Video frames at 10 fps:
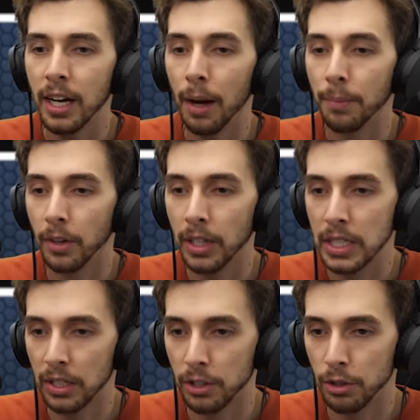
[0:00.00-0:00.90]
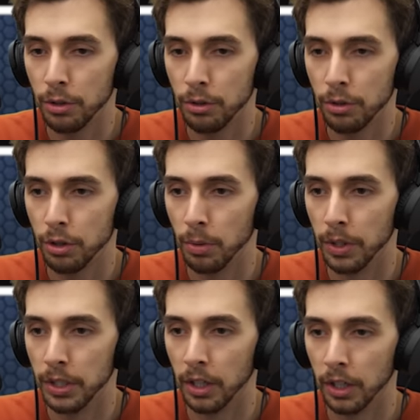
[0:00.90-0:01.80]
I'm not exactly too sure
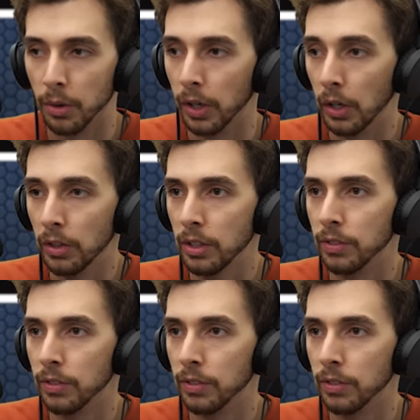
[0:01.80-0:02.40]
what you got going on.